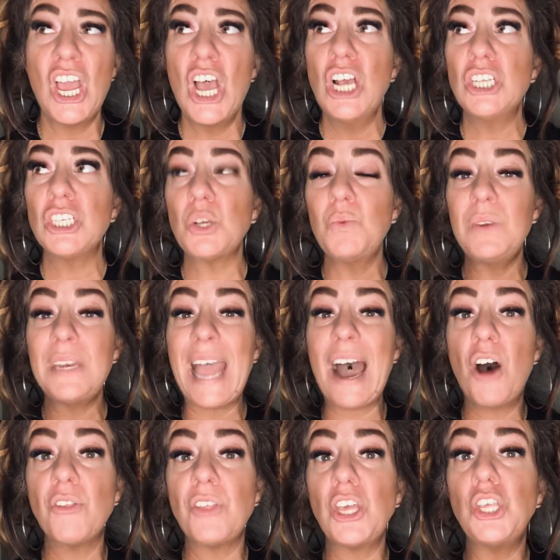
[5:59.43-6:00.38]
So
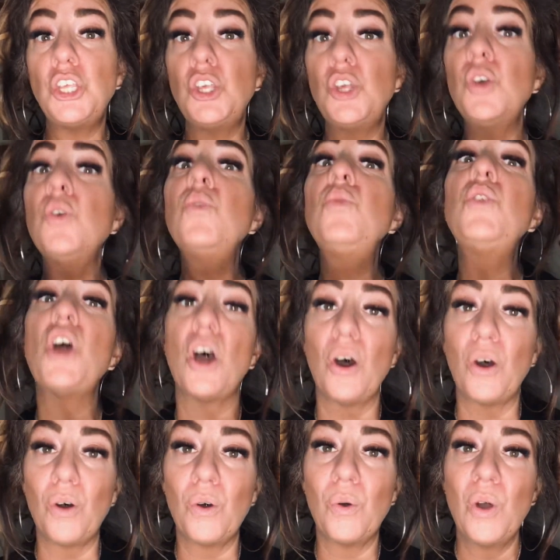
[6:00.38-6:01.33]
now that you
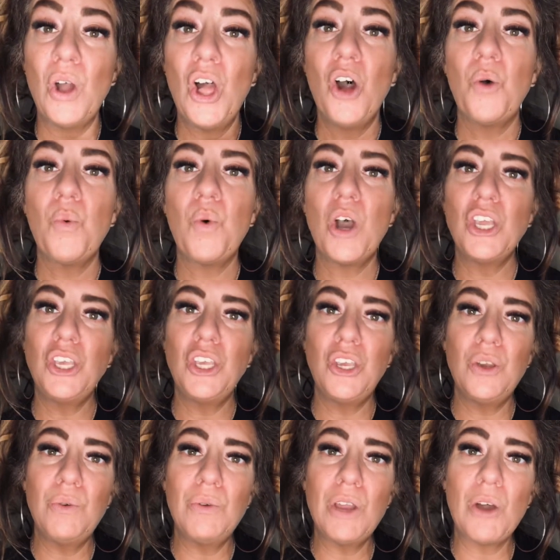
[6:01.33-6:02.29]
know what
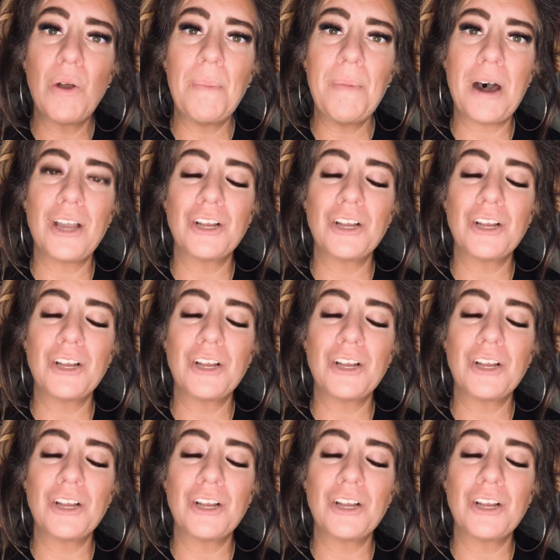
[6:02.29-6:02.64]
you know about